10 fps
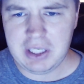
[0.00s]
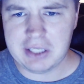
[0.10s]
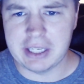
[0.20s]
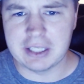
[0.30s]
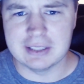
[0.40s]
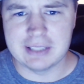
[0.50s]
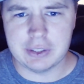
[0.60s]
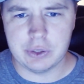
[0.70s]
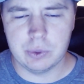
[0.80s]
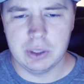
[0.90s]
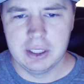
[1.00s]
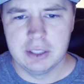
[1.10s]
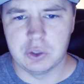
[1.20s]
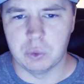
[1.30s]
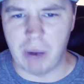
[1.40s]
They continue
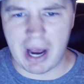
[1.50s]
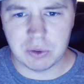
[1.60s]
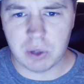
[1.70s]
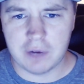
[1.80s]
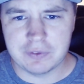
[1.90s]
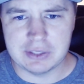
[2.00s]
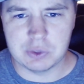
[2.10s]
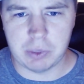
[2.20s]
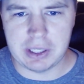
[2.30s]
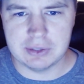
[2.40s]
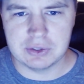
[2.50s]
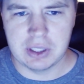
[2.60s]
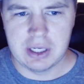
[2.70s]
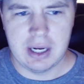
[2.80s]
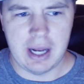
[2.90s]
to rattle off these wins
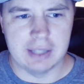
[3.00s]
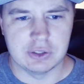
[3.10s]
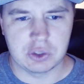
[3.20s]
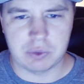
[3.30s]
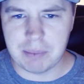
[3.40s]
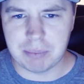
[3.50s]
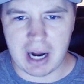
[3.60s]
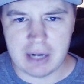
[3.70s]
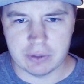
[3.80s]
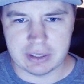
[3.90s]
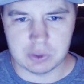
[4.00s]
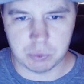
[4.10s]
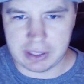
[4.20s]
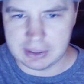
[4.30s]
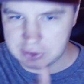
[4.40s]
and scrape by on these wins